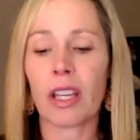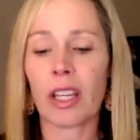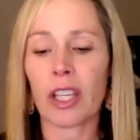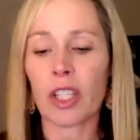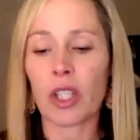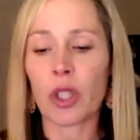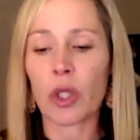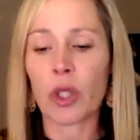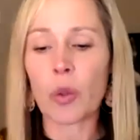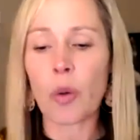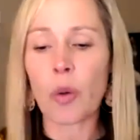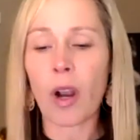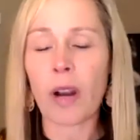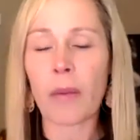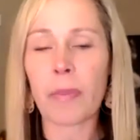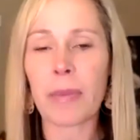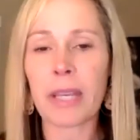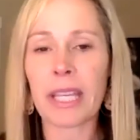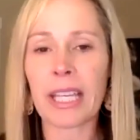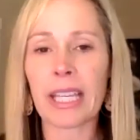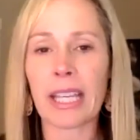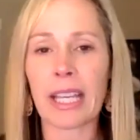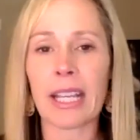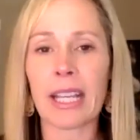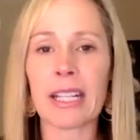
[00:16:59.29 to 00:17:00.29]
you are
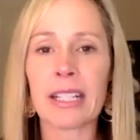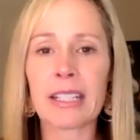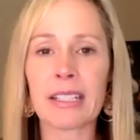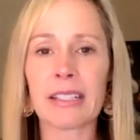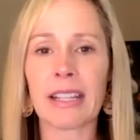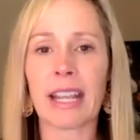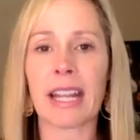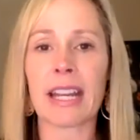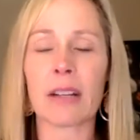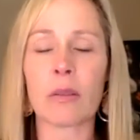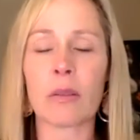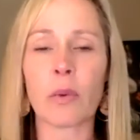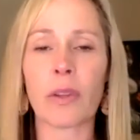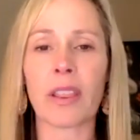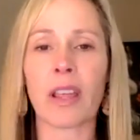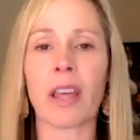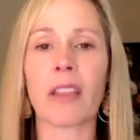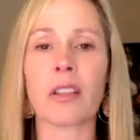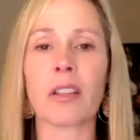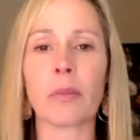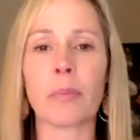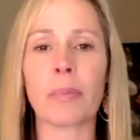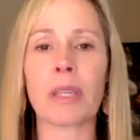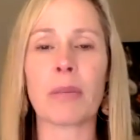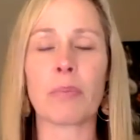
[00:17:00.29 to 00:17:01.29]
being inundated with
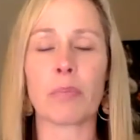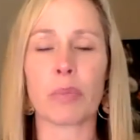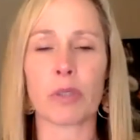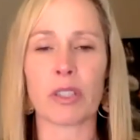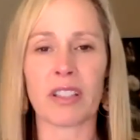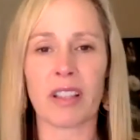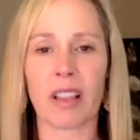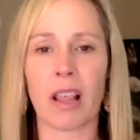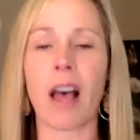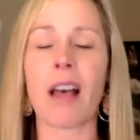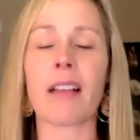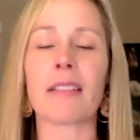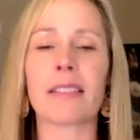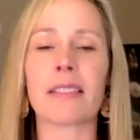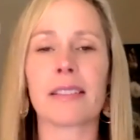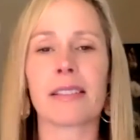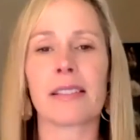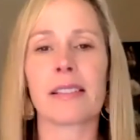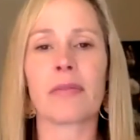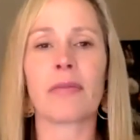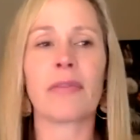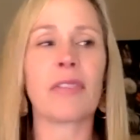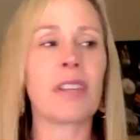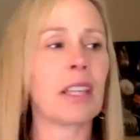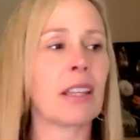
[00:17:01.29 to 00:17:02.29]
other people's
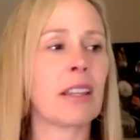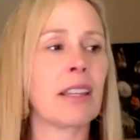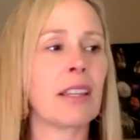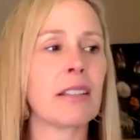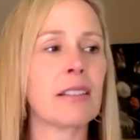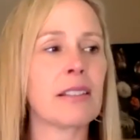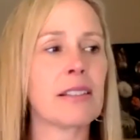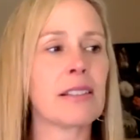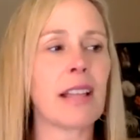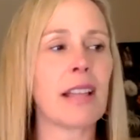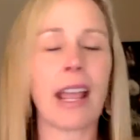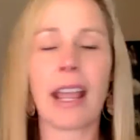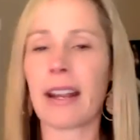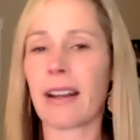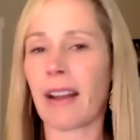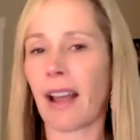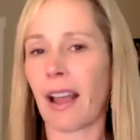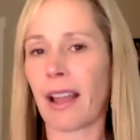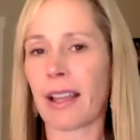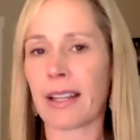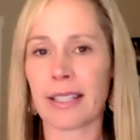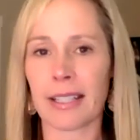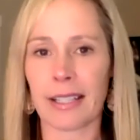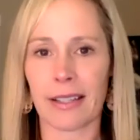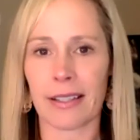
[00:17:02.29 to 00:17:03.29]
thoughts, feelings, and
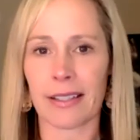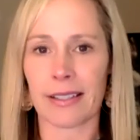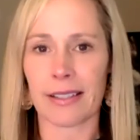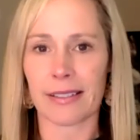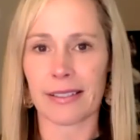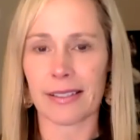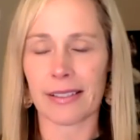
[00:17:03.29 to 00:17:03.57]
ideas